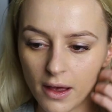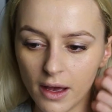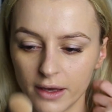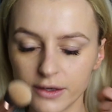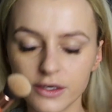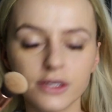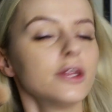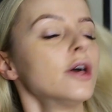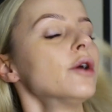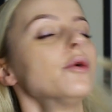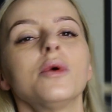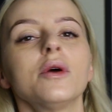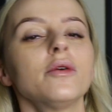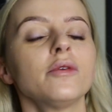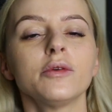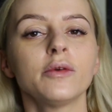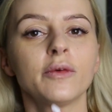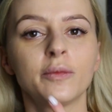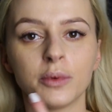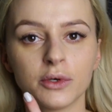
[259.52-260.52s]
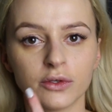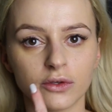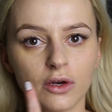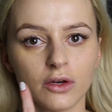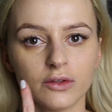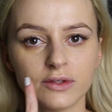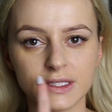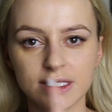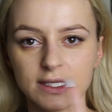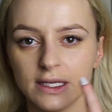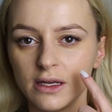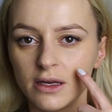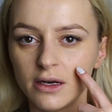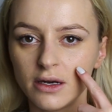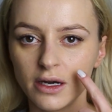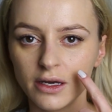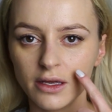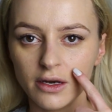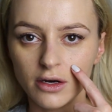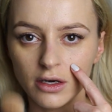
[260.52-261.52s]
And you know where you put concealer
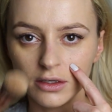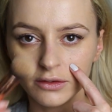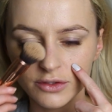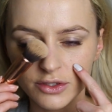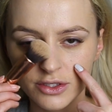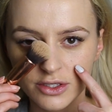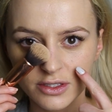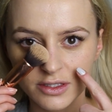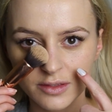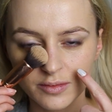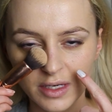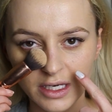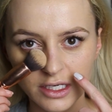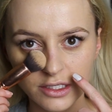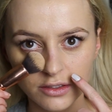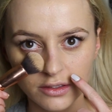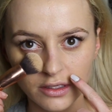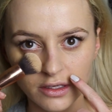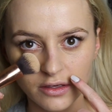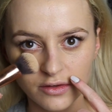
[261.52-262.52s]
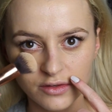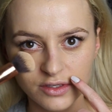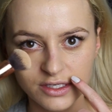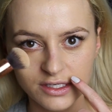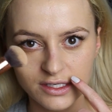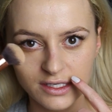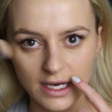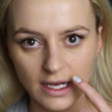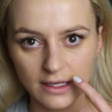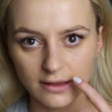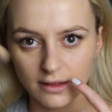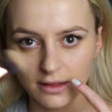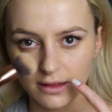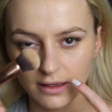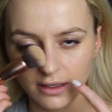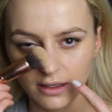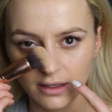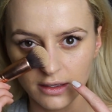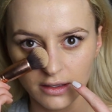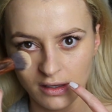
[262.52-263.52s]
around, just make sure that you
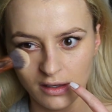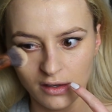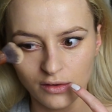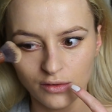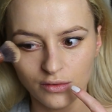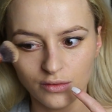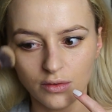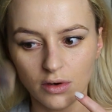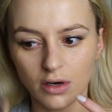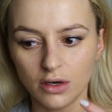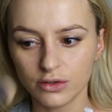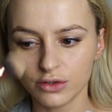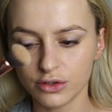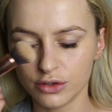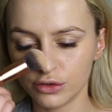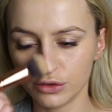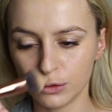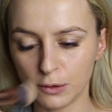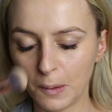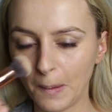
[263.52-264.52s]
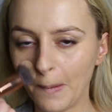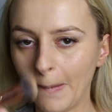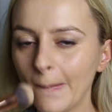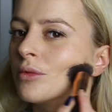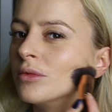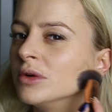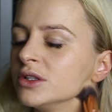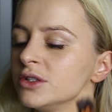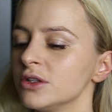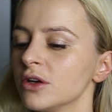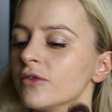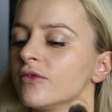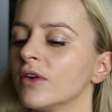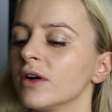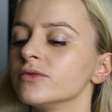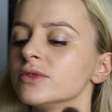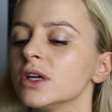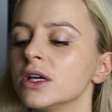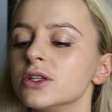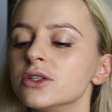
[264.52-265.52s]
gently run through with your
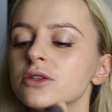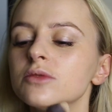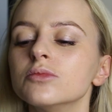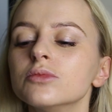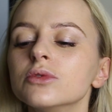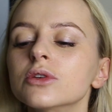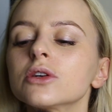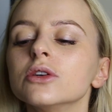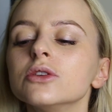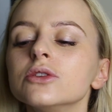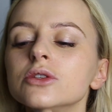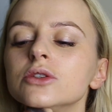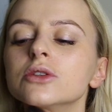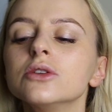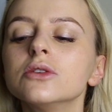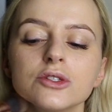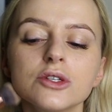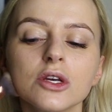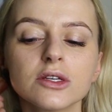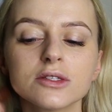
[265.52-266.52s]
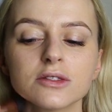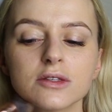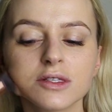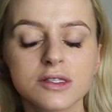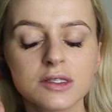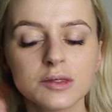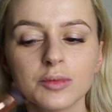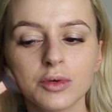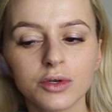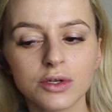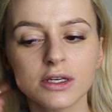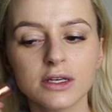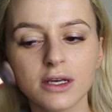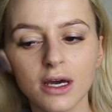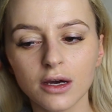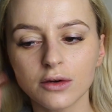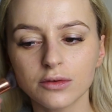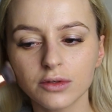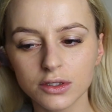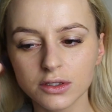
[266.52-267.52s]
foundation brush, just to smooth it
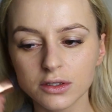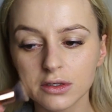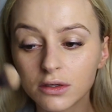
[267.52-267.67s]
out.